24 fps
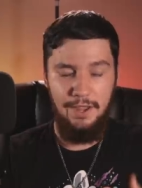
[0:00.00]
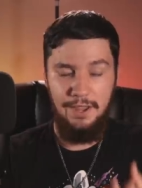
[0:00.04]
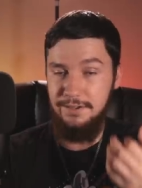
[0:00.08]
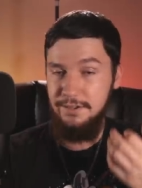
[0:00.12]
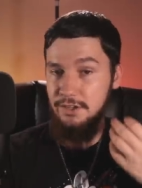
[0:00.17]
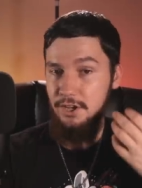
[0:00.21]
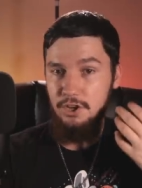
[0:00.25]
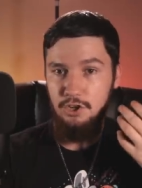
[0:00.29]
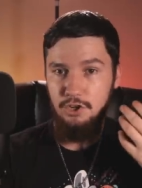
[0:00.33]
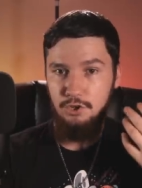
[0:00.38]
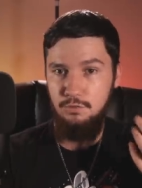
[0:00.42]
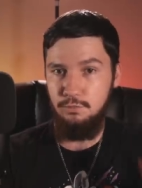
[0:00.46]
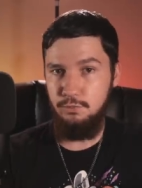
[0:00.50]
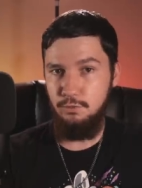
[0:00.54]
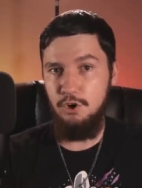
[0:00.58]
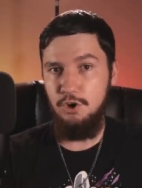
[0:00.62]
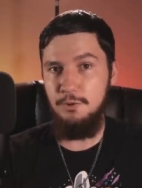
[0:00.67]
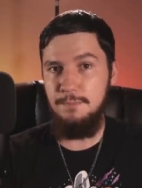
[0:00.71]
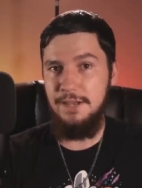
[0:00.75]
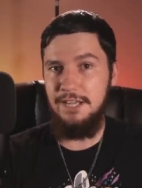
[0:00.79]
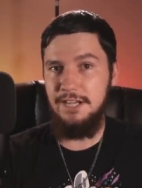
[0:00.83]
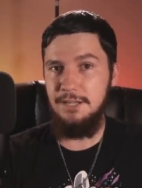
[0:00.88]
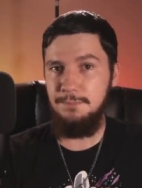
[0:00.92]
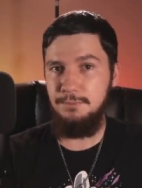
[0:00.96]
and
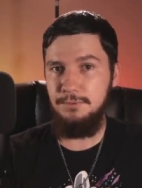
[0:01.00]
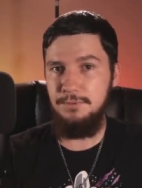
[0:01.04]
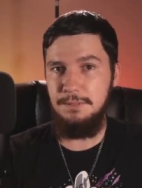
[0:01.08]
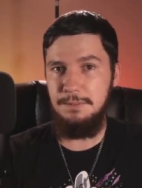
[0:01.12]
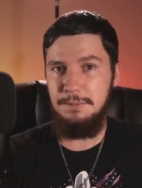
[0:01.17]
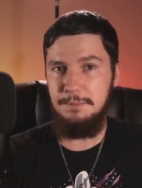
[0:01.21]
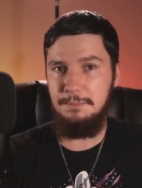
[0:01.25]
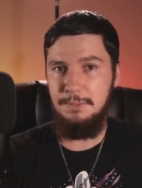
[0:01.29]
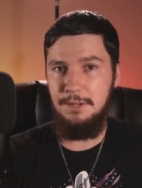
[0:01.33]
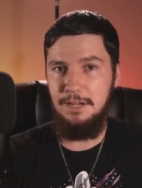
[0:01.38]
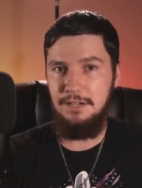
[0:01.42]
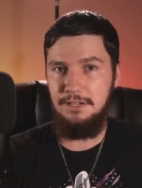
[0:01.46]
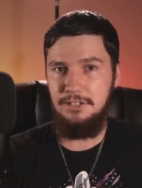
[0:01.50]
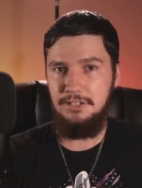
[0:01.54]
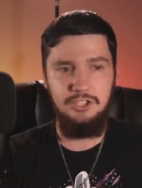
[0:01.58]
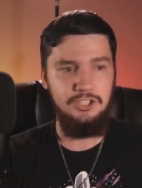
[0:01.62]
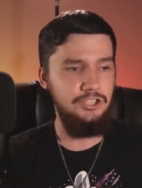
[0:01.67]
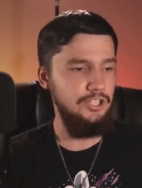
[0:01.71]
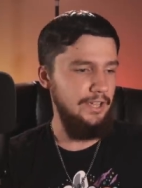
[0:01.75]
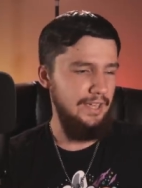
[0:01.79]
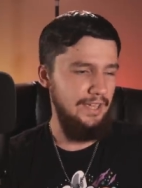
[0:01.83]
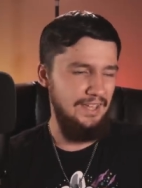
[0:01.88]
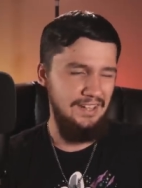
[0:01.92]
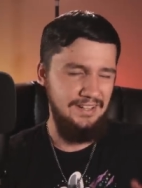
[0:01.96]
Chrome had a pretty big market
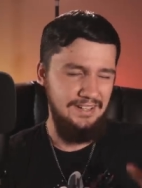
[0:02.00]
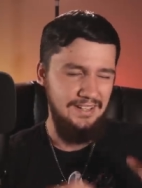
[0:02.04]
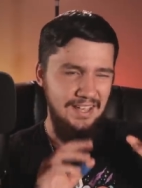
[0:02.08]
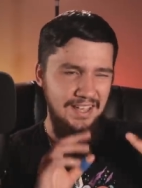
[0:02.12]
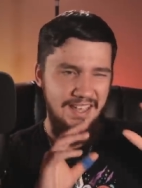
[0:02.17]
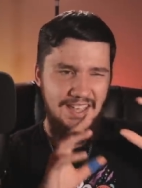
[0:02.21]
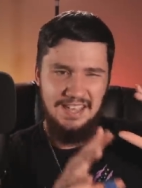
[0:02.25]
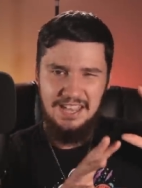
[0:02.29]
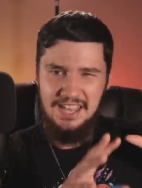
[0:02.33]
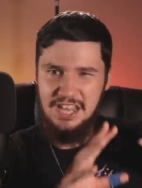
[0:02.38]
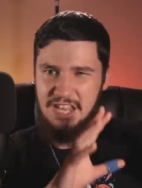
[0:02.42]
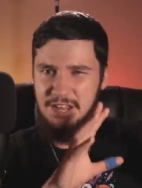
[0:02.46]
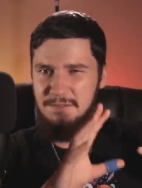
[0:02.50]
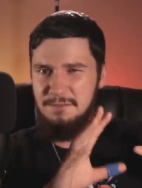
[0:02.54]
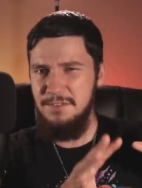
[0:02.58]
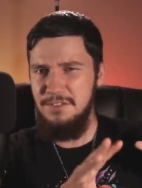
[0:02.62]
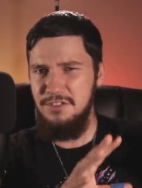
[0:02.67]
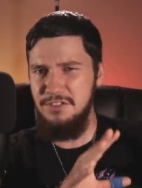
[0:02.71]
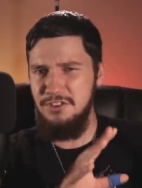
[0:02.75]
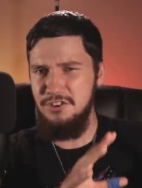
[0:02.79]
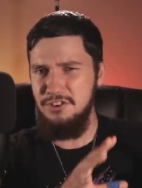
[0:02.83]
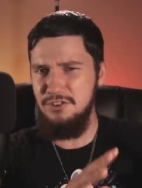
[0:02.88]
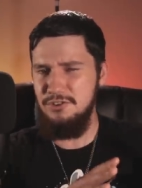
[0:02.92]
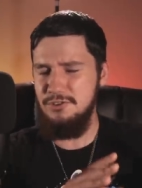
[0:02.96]
share, and
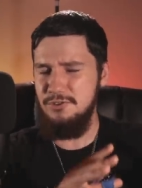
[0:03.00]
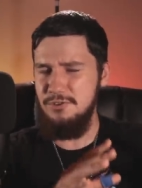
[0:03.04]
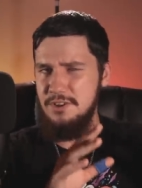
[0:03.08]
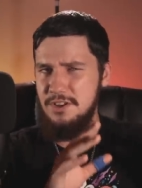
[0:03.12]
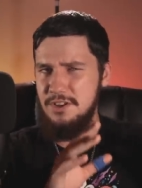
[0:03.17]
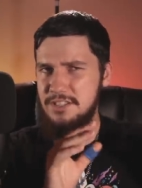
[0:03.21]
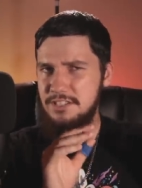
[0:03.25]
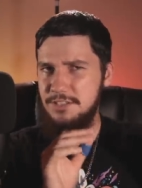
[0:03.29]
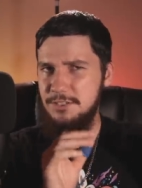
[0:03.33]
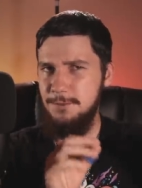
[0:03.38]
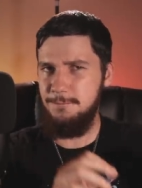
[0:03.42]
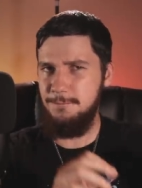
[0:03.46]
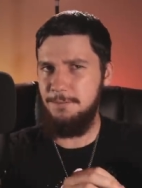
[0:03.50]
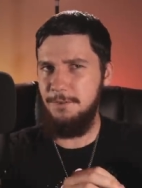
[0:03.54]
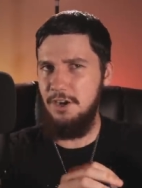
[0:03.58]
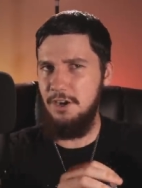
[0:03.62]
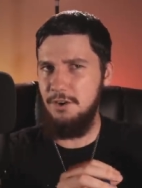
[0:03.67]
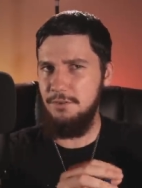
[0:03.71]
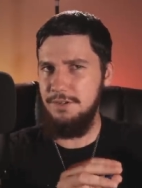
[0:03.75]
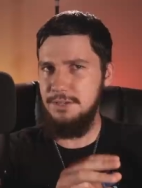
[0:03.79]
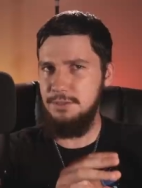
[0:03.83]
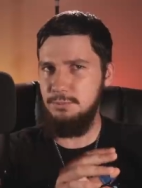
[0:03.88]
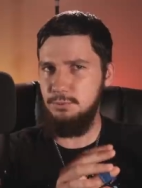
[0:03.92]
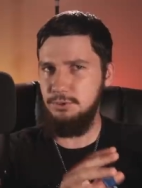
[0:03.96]
even though
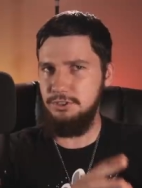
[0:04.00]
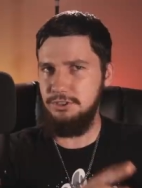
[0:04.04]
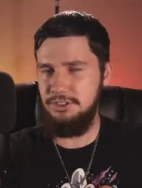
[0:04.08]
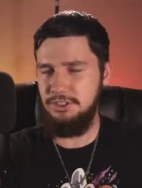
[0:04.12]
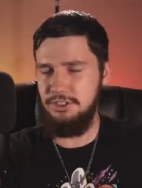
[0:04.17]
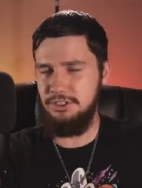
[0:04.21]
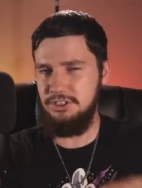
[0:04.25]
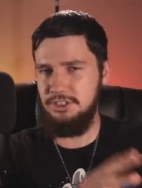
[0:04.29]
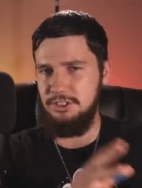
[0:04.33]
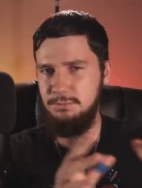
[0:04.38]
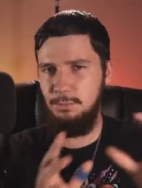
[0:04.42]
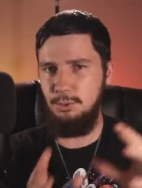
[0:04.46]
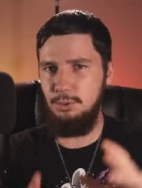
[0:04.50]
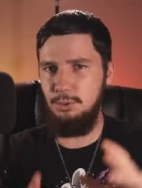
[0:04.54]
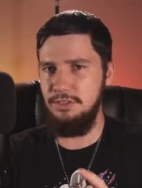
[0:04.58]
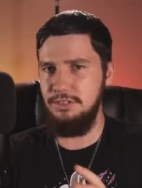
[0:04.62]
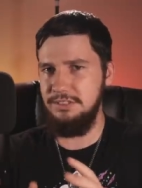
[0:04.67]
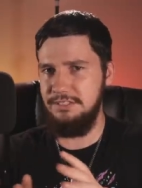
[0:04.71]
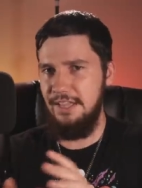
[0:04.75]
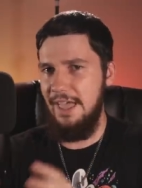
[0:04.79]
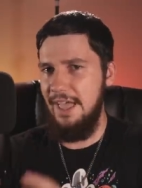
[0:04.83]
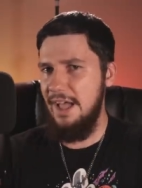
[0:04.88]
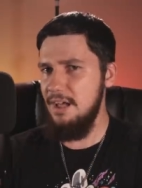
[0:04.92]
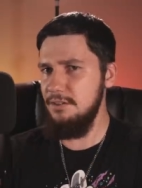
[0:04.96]
Safari was the
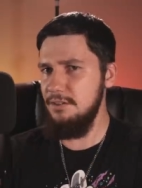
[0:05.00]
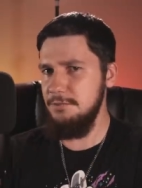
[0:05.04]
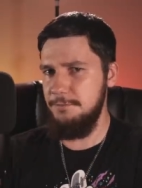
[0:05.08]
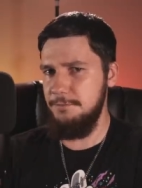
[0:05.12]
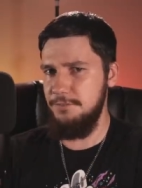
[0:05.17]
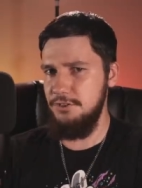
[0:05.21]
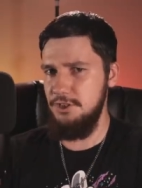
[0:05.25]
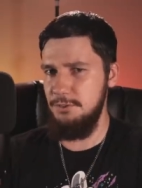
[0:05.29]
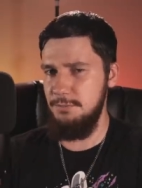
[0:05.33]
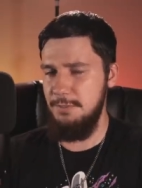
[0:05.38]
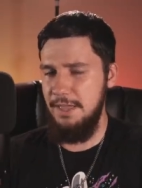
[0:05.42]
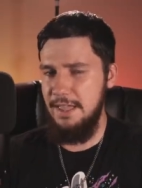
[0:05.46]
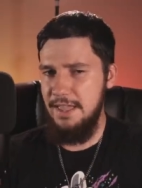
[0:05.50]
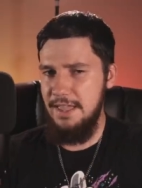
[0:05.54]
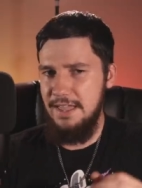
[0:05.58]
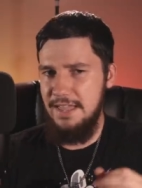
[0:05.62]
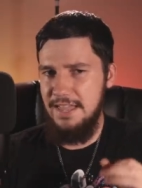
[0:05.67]
smallest out of them,